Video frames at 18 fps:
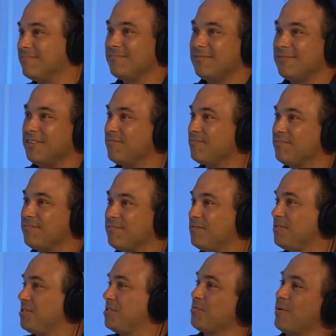what if
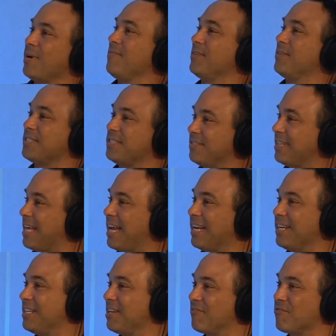20 of us do
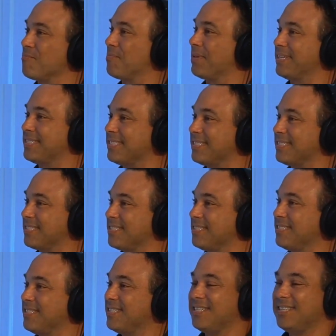that in different
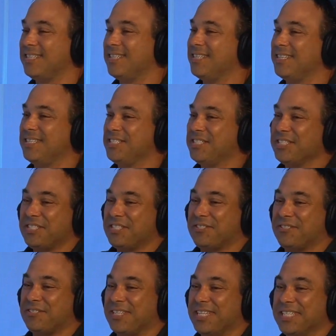places?
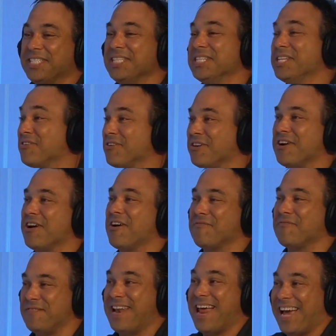Just isn't there
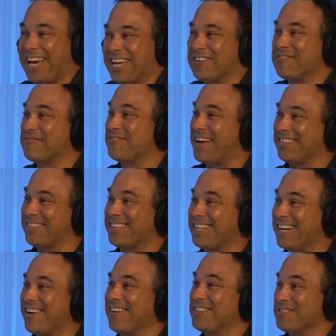enough negative
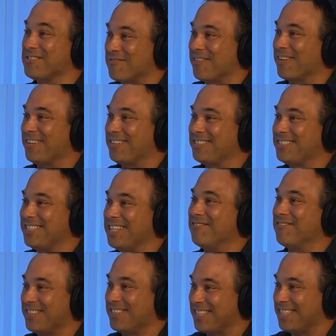out there in the world,
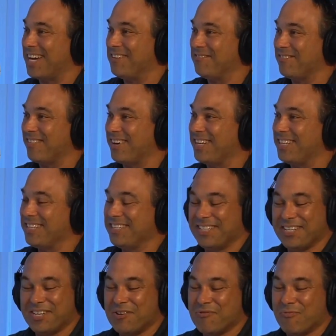in real life, right?
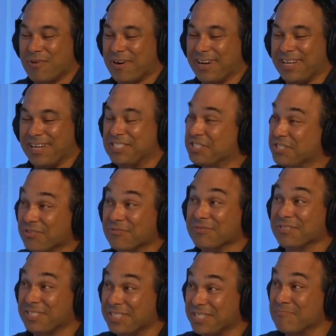Where it's
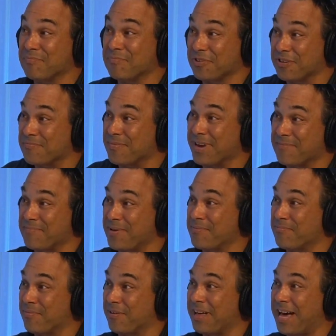so simple to make
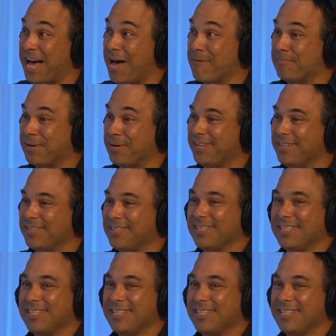people happy.